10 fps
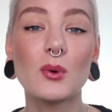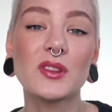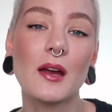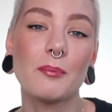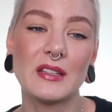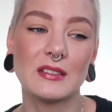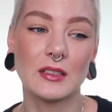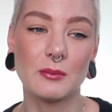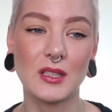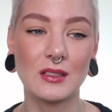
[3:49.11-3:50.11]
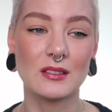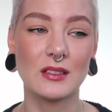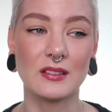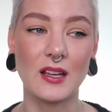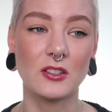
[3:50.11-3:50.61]
And what that basically means
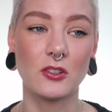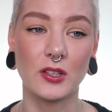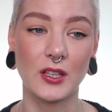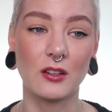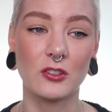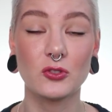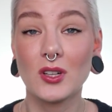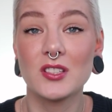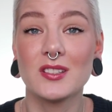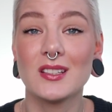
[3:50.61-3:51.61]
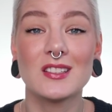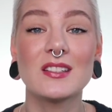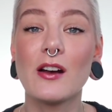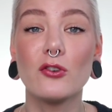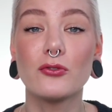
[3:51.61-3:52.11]
is that your ear stretches
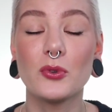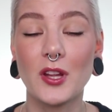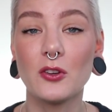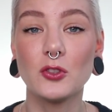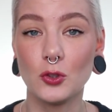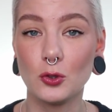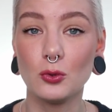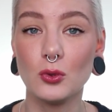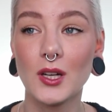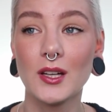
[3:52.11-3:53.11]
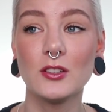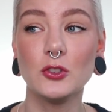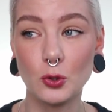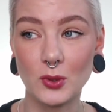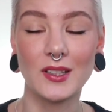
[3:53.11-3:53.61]
itself without you
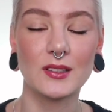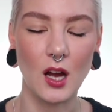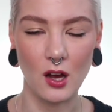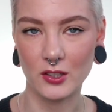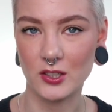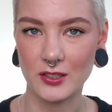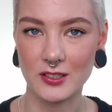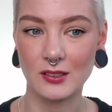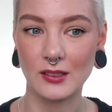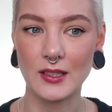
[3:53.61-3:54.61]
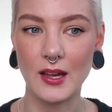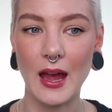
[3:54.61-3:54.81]
doing it consciously.